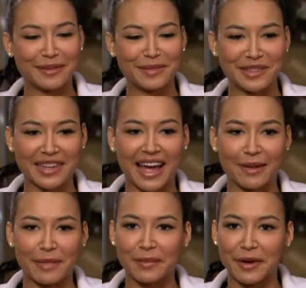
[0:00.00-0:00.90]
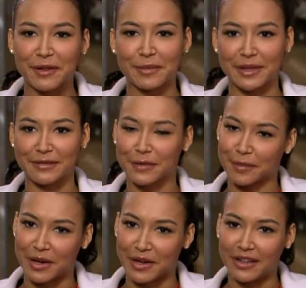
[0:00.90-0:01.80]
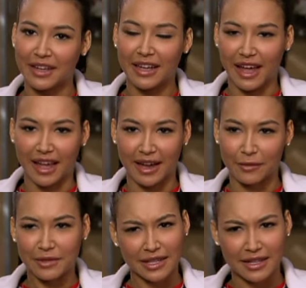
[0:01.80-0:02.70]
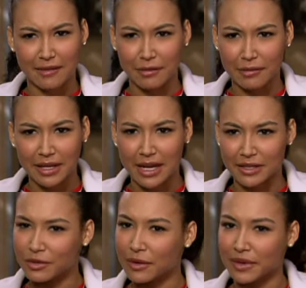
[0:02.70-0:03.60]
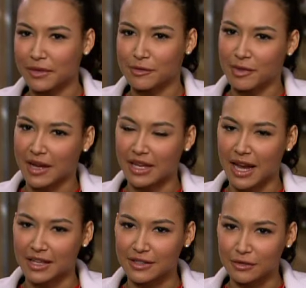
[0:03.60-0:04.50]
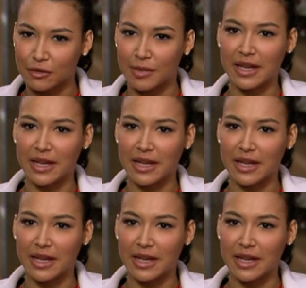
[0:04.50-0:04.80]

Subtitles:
So yeah, my brother plays football, and I was like never really into it when he was playing in high school.